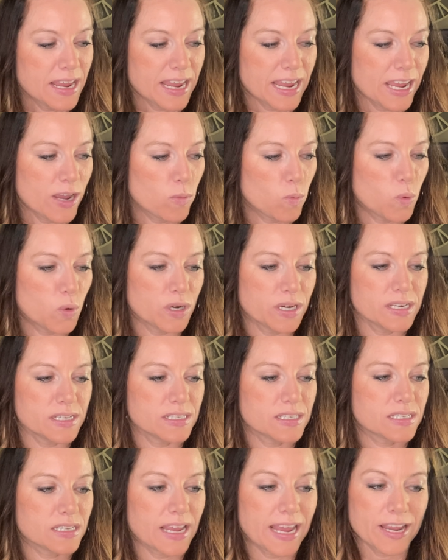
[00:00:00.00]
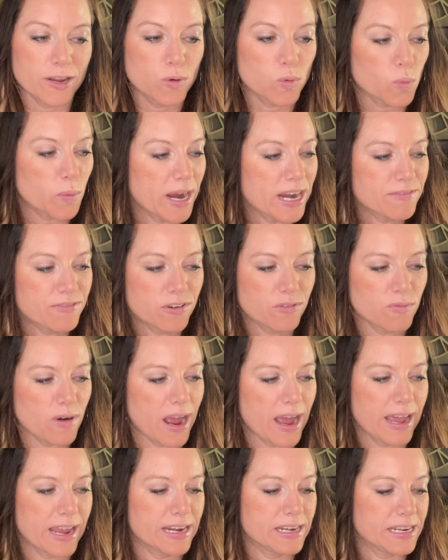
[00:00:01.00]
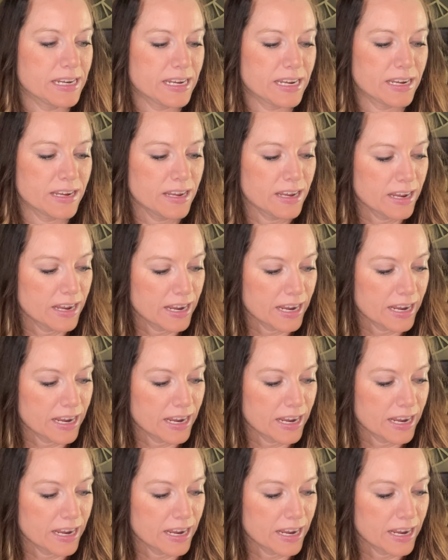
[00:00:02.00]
It was a great variety.